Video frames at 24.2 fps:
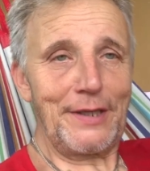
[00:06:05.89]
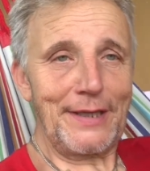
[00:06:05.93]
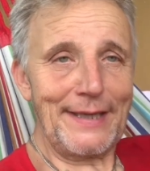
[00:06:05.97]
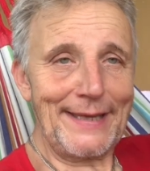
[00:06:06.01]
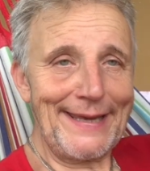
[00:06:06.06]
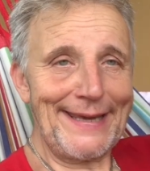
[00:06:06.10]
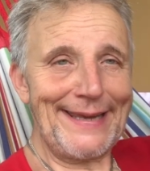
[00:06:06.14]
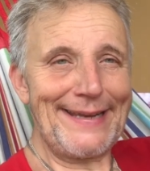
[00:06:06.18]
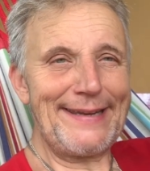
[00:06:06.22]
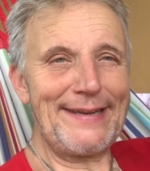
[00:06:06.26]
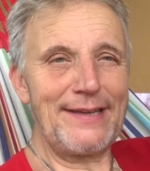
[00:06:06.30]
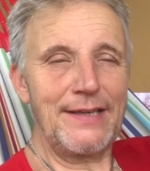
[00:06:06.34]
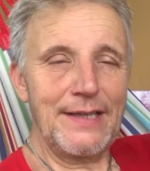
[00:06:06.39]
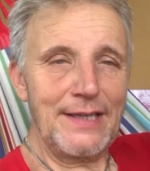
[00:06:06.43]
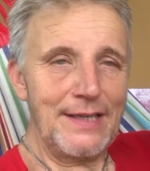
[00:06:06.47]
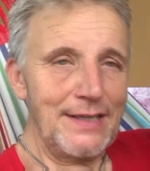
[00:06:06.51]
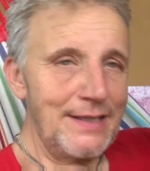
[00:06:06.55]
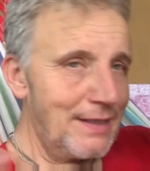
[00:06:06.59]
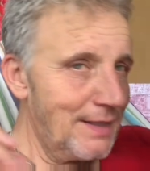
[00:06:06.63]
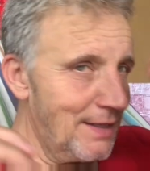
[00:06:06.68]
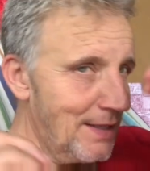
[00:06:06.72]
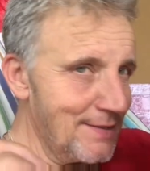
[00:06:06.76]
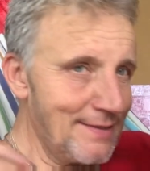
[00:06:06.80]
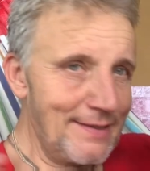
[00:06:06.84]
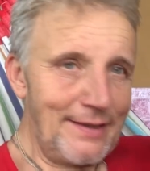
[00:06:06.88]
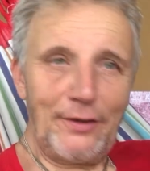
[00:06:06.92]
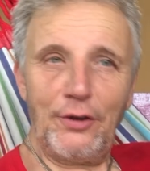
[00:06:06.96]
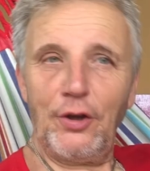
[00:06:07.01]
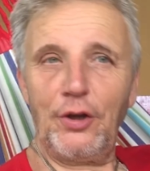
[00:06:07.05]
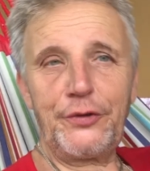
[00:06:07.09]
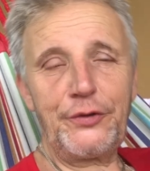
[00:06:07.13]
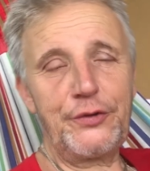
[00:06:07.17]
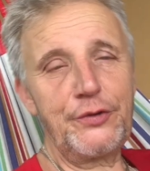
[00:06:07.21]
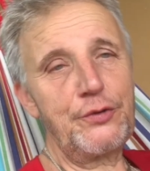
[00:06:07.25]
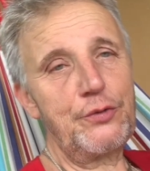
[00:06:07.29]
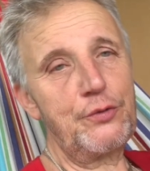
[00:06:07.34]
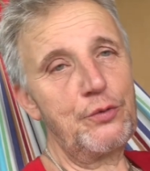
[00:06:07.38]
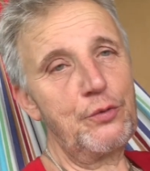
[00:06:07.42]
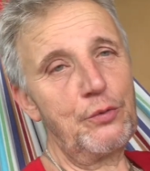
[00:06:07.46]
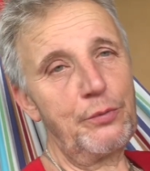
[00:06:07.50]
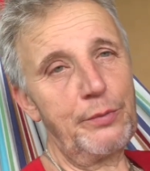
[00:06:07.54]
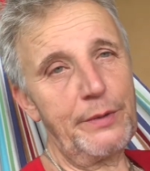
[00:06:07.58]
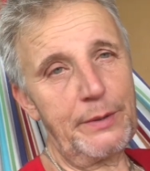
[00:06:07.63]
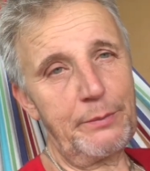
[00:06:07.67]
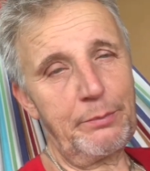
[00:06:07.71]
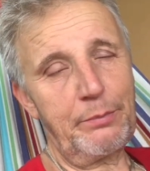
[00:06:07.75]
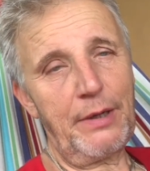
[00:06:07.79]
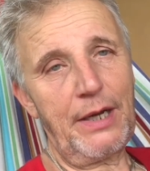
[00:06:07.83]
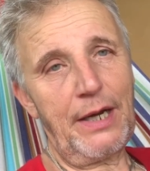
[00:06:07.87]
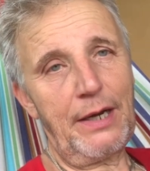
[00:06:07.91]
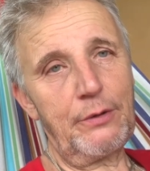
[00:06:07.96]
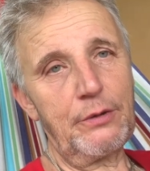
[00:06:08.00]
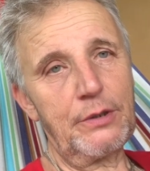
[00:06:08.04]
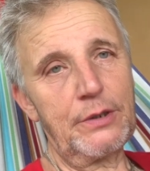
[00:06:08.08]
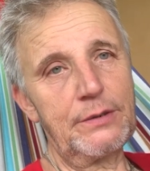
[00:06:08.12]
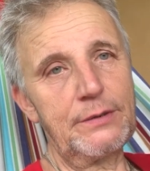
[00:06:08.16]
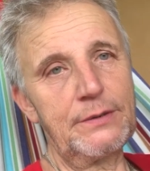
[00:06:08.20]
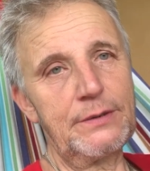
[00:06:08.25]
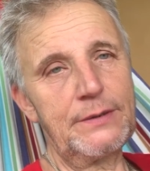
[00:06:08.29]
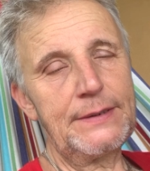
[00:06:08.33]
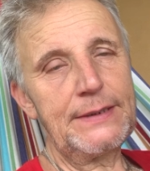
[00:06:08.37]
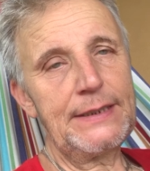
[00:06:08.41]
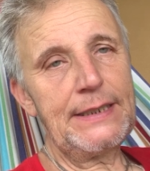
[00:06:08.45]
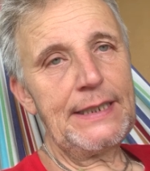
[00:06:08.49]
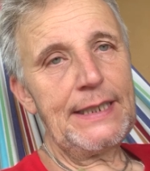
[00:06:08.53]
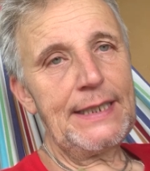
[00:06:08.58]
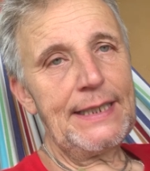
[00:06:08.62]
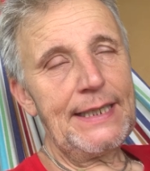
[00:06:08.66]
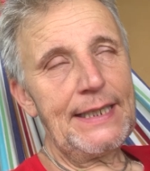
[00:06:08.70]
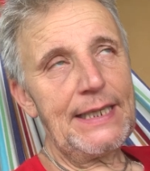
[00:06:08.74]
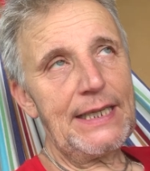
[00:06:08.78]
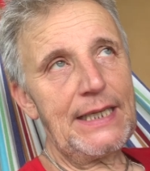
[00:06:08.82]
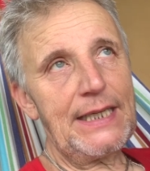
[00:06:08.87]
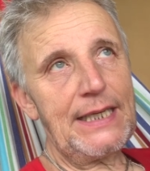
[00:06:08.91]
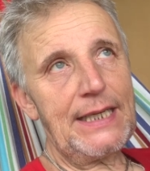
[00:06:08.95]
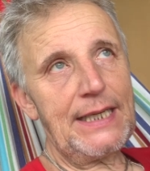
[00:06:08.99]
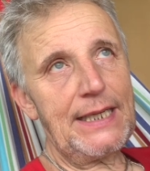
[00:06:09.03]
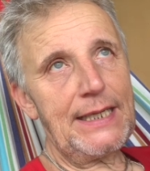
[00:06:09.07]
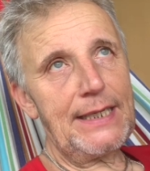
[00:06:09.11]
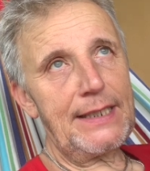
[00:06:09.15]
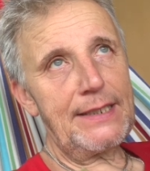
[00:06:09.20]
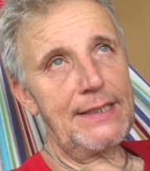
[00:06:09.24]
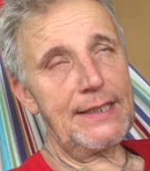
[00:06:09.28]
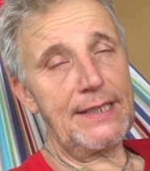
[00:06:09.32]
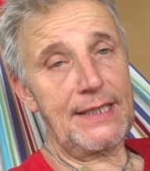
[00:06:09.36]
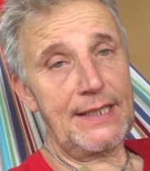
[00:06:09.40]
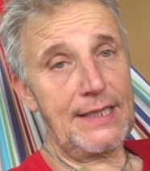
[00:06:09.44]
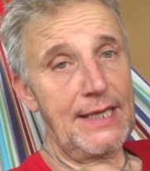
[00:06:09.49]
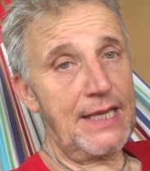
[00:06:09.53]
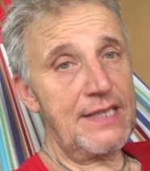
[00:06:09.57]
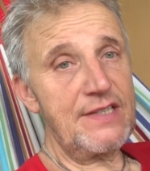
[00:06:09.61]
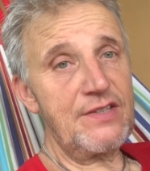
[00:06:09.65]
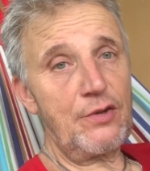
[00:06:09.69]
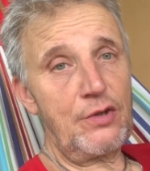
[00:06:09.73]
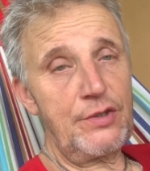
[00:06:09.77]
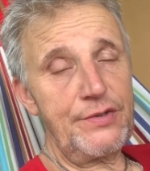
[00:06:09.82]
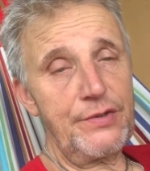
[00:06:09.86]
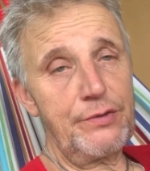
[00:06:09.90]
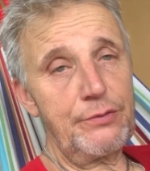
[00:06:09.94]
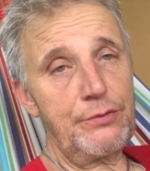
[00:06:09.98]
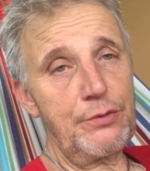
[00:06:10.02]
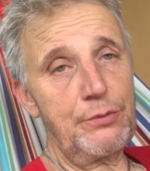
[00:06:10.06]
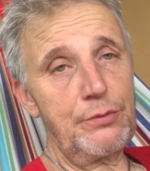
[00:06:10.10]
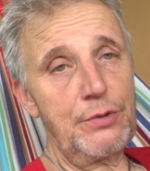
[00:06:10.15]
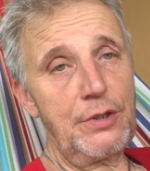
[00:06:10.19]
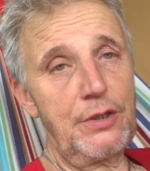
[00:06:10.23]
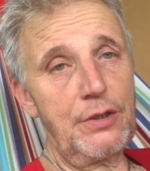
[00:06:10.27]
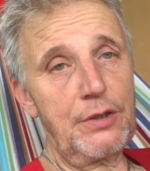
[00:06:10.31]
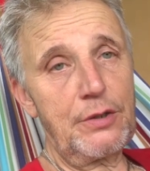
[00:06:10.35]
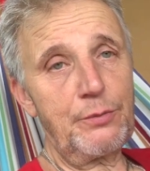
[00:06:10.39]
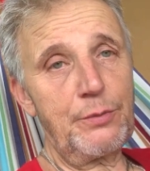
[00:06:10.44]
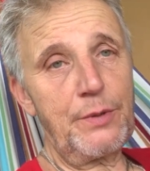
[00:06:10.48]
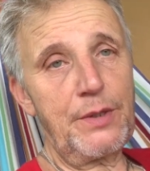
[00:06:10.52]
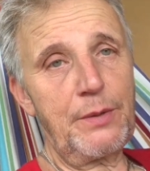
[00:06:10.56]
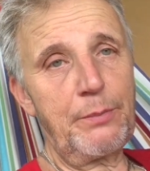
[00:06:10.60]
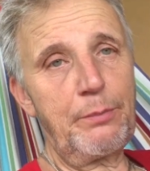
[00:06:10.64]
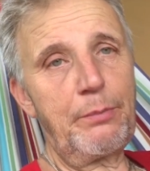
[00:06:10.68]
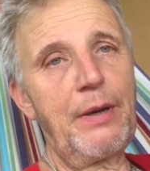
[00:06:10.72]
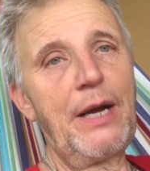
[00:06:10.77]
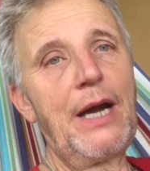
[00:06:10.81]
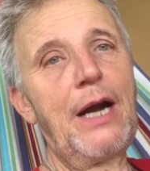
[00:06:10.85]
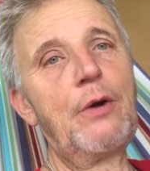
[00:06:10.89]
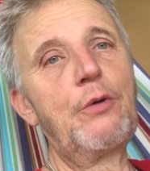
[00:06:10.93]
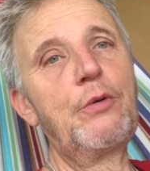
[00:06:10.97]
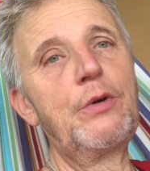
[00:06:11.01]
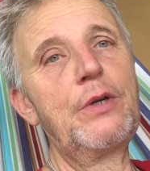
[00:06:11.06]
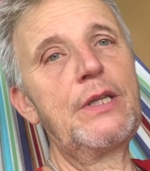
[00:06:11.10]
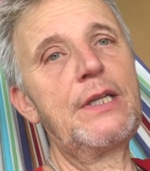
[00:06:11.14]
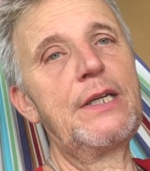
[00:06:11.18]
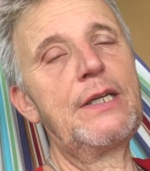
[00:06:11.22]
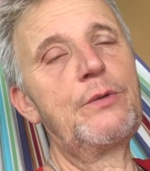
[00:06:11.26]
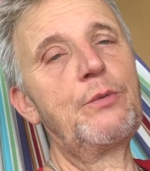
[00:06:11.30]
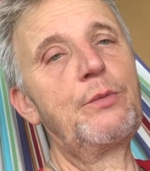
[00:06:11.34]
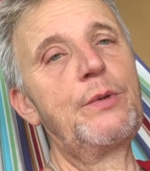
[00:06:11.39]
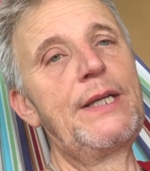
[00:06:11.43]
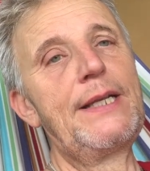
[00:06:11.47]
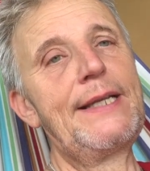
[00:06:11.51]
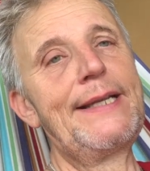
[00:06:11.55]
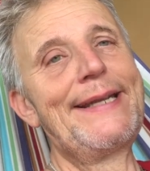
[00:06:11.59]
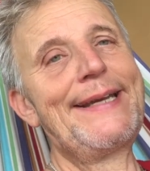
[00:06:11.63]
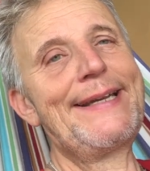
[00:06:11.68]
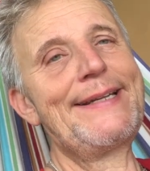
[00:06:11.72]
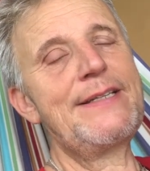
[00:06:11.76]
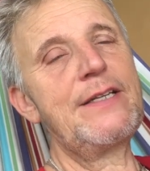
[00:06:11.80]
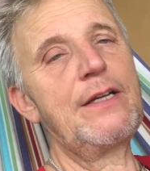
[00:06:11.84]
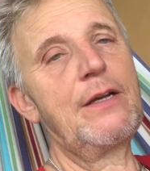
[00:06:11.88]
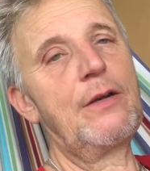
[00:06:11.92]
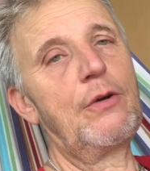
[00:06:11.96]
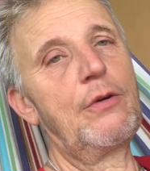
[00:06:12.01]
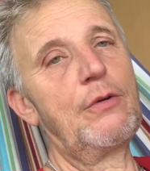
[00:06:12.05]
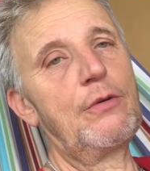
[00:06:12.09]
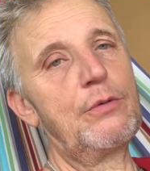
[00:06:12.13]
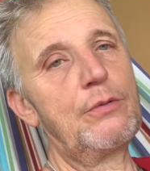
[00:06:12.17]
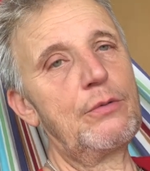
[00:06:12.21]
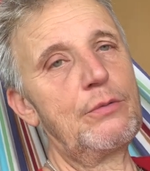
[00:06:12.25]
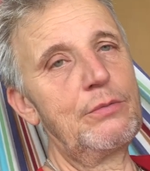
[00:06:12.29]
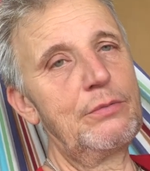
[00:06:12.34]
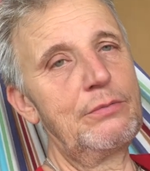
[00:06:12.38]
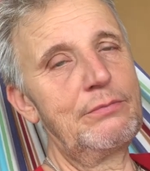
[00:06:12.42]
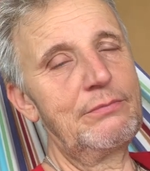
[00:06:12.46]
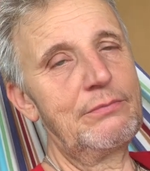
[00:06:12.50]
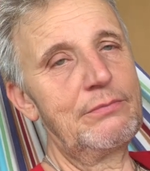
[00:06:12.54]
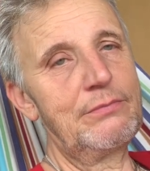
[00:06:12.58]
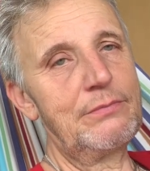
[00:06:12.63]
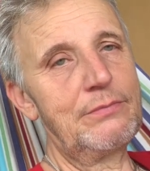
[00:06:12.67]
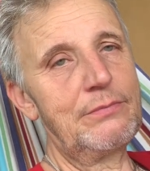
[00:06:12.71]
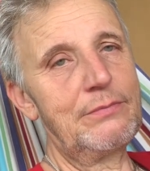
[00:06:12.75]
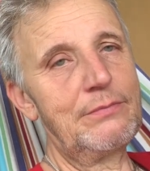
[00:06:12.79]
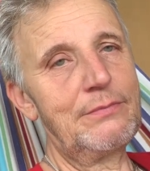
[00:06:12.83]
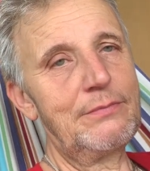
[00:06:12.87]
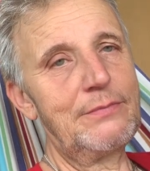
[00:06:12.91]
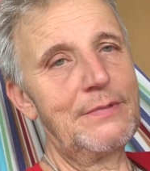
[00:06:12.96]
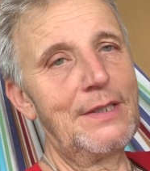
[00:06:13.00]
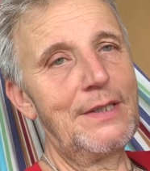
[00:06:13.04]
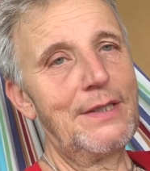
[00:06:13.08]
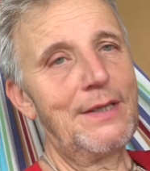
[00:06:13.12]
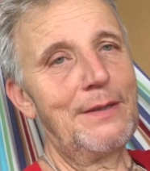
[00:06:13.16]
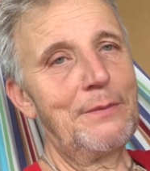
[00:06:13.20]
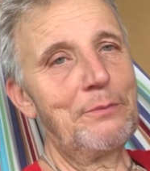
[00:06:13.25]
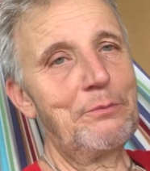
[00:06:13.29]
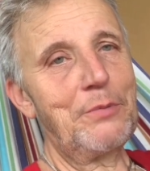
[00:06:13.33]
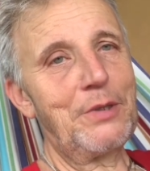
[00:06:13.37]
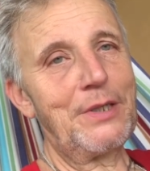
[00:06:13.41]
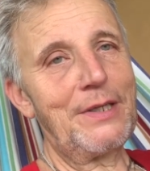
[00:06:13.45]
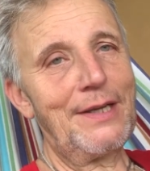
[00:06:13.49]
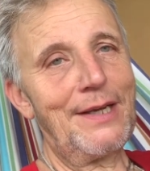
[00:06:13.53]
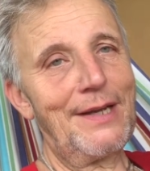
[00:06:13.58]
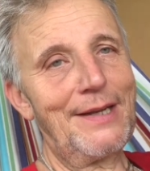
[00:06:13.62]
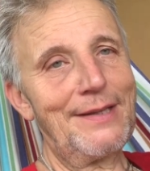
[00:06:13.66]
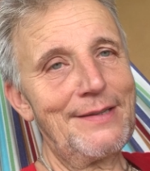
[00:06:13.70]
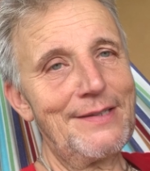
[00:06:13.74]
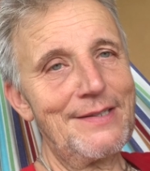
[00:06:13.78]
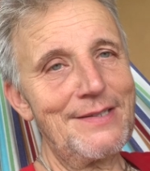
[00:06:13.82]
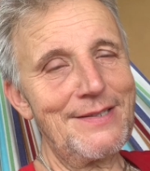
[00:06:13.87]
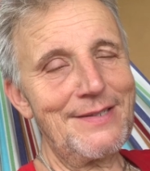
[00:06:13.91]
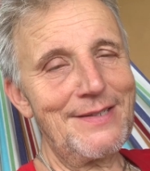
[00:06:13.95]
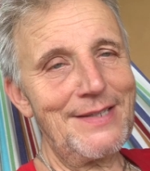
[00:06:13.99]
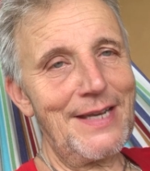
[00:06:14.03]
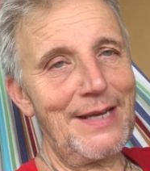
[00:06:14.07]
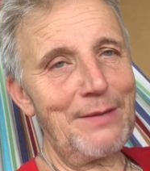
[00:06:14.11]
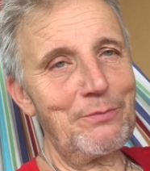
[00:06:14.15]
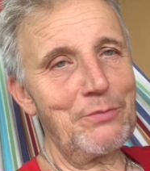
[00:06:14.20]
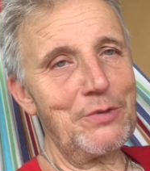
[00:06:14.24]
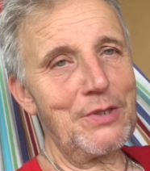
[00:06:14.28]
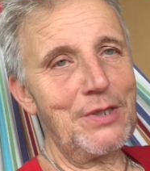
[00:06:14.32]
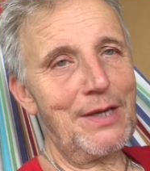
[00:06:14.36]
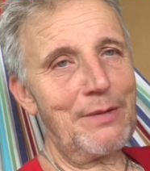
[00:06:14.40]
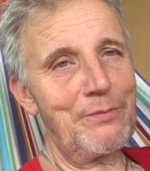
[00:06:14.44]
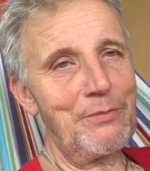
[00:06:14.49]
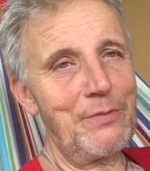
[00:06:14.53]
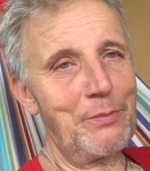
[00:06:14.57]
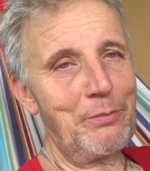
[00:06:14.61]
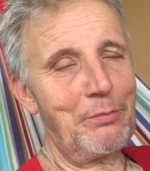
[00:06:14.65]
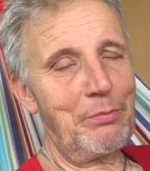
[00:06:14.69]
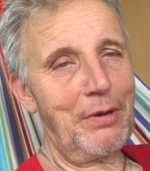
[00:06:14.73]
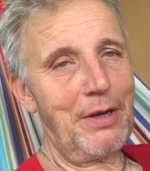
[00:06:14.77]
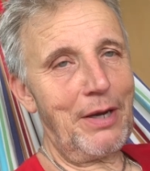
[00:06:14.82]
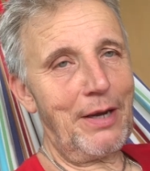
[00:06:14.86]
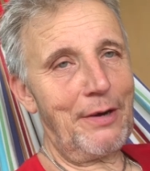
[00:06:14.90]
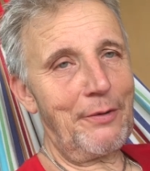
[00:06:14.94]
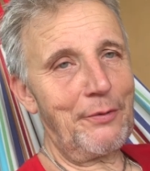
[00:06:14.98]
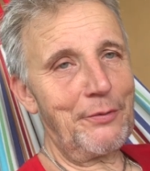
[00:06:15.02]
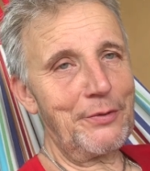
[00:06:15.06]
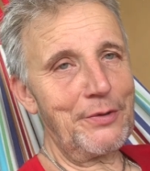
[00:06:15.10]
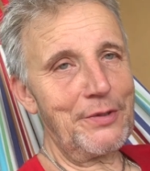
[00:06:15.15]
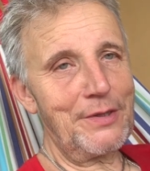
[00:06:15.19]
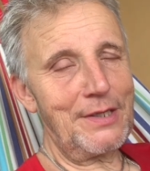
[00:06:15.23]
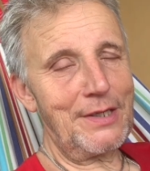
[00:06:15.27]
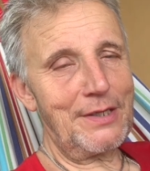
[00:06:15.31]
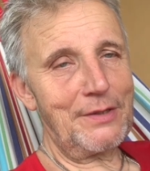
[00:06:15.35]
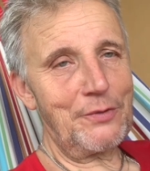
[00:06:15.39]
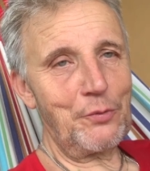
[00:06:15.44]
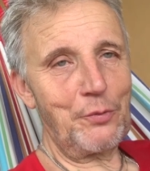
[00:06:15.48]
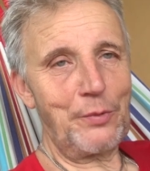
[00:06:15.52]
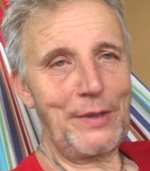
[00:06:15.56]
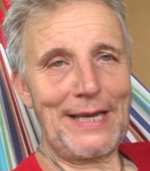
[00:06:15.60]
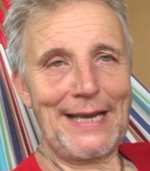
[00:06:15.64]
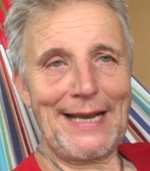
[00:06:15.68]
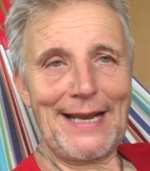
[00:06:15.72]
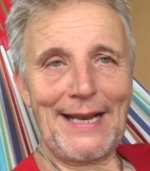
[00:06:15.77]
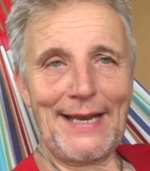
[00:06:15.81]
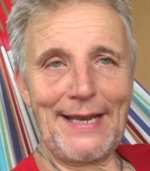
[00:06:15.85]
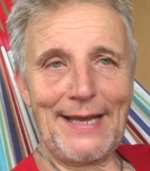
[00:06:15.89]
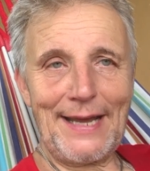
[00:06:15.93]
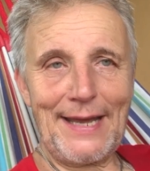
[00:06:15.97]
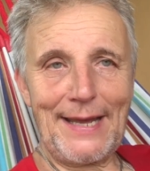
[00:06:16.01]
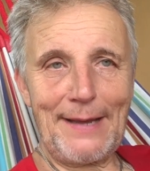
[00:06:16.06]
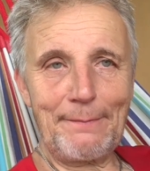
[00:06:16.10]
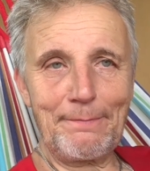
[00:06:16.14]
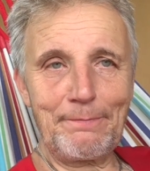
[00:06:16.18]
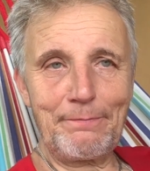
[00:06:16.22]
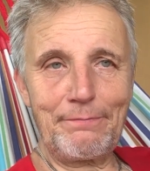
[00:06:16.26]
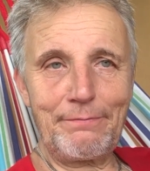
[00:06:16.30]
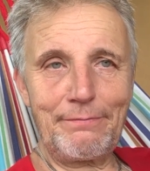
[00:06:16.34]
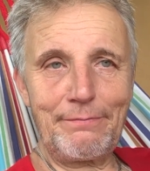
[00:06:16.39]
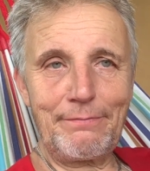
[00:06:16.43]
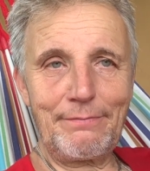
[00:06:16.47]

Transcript: Again, has a lot to do with power. And it has also to do a lot with the power that we let go, but at the same time, the power that we claim.